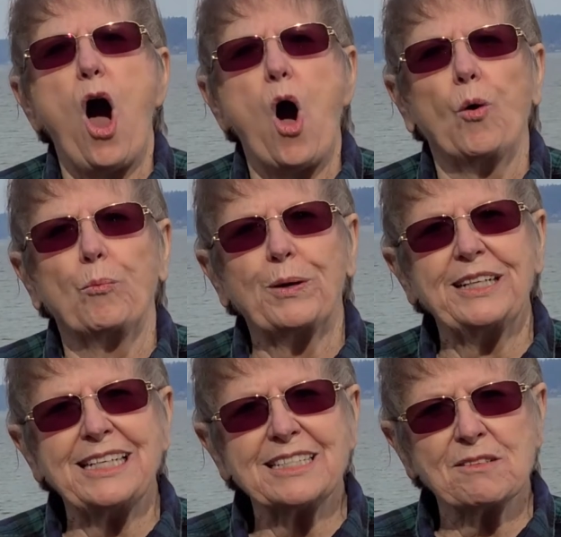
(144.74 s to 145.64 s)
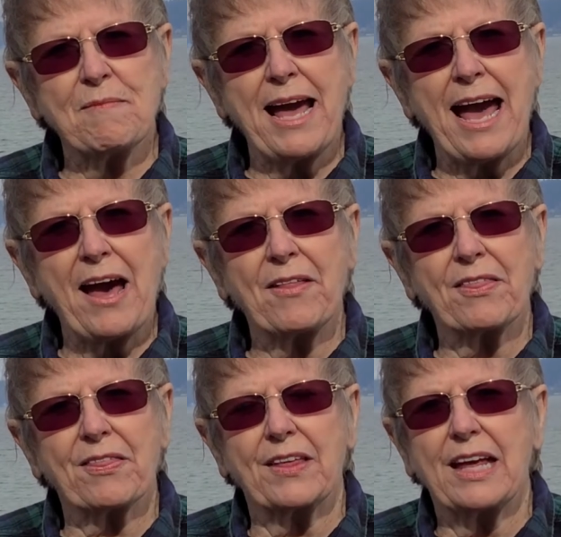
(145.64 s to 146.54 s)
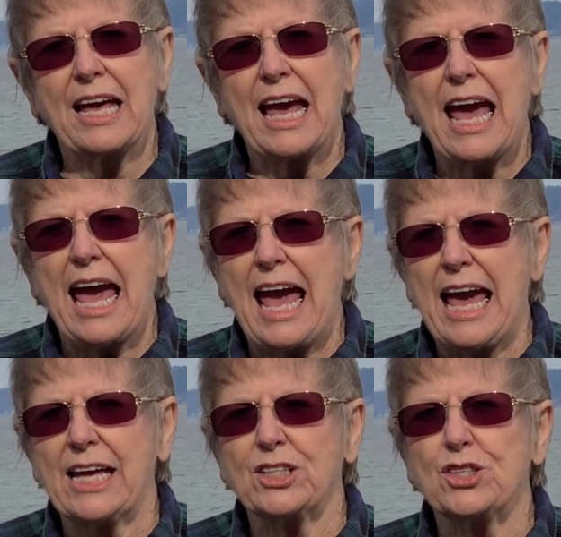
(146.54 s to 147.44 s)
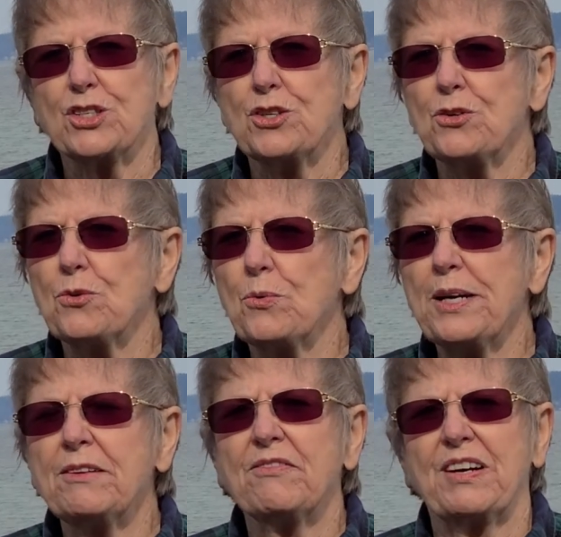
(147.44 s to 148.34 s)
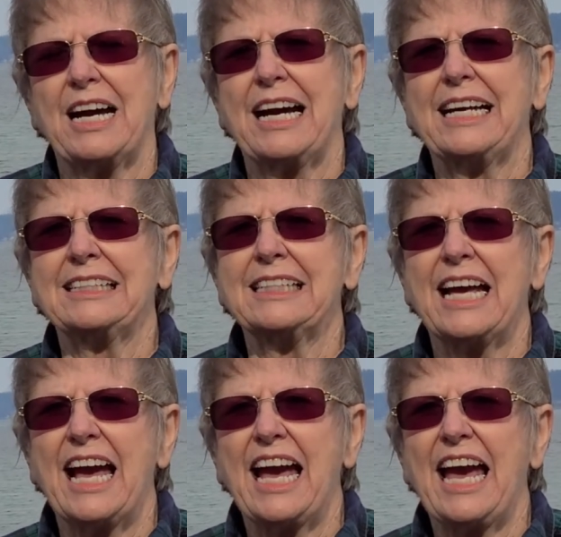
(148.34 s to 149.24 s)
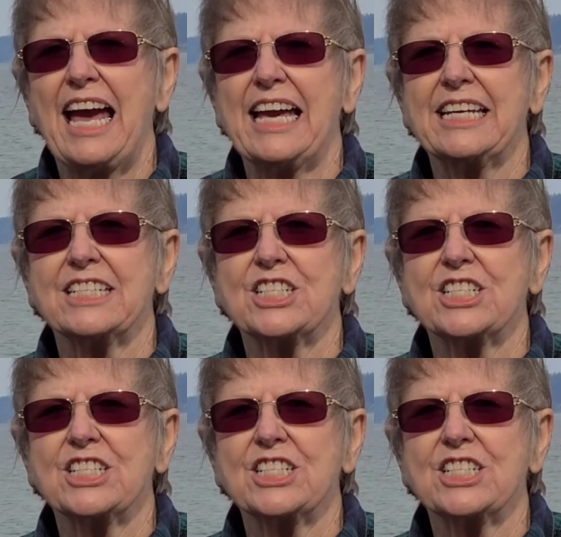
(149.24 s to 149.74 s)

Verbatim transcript: Open its mouth and you will find a